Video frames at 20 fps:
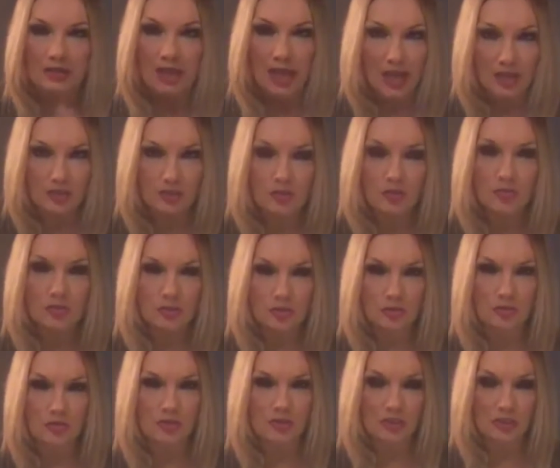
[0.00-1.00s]
Taxstone
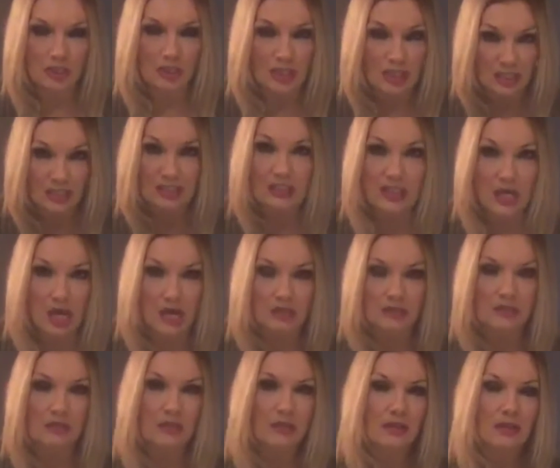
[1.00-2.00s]
shoots his
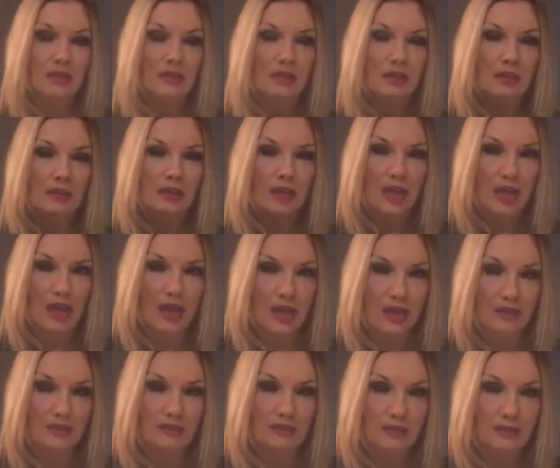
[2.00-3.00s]
gun
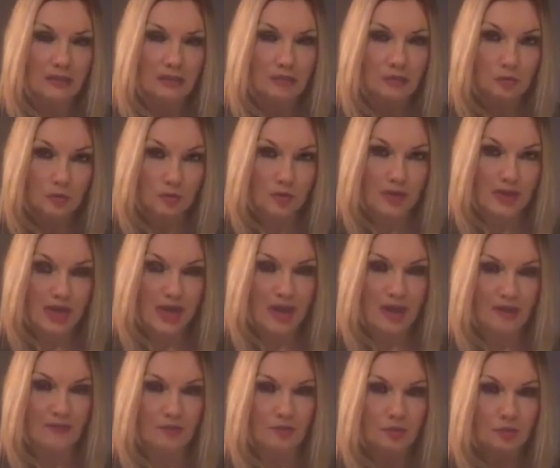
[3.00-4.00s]
at Troy
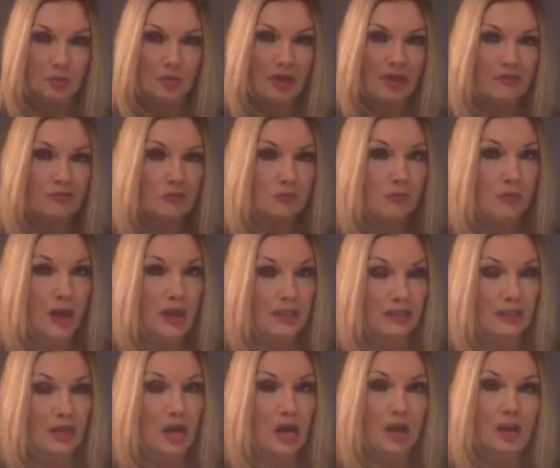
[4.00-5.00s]
Ave. Troy Ave's
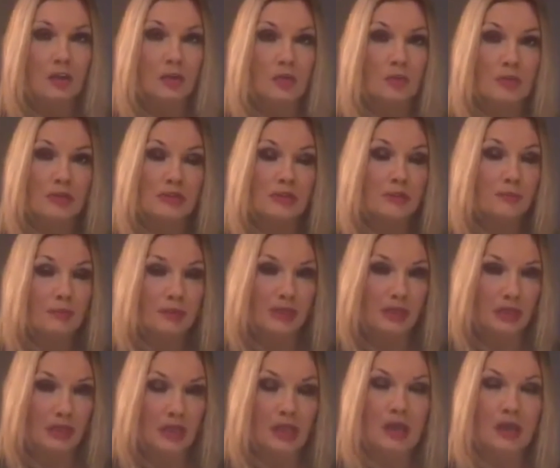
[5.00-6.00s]
bodyguard, who ends up
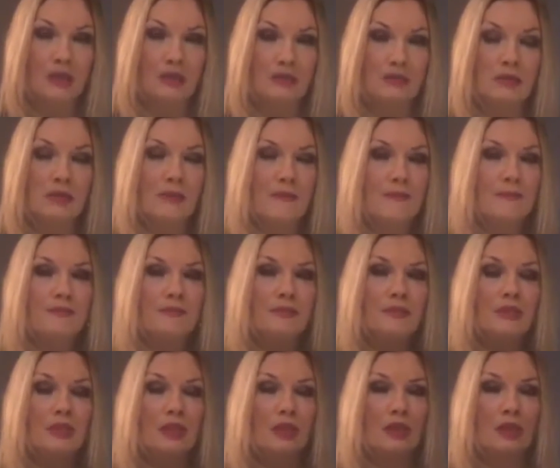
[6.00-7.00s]
being killed,
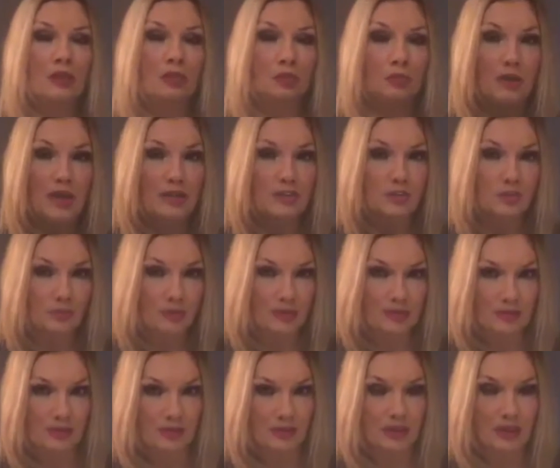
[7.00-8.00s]
tries to
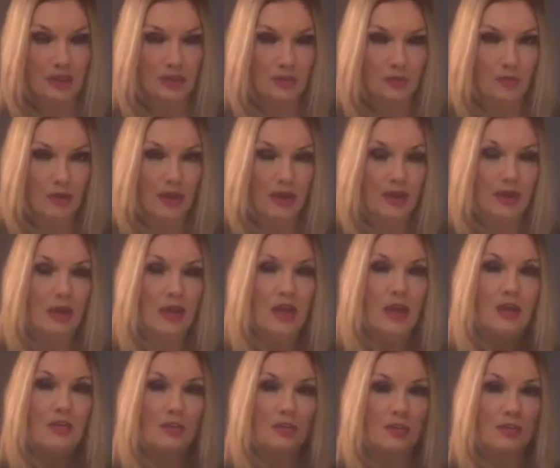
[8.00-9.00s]
wrestle the gun away.
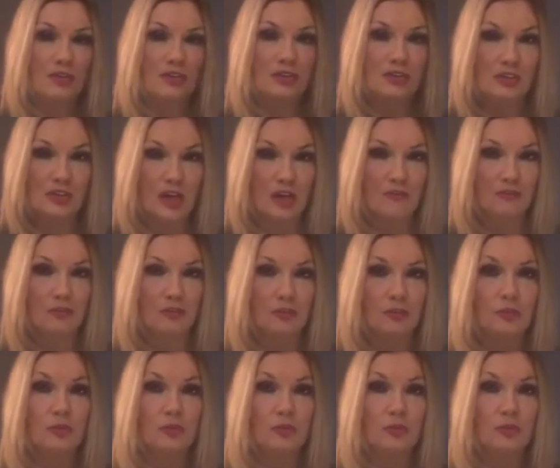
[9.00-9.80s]
There is a scuffle.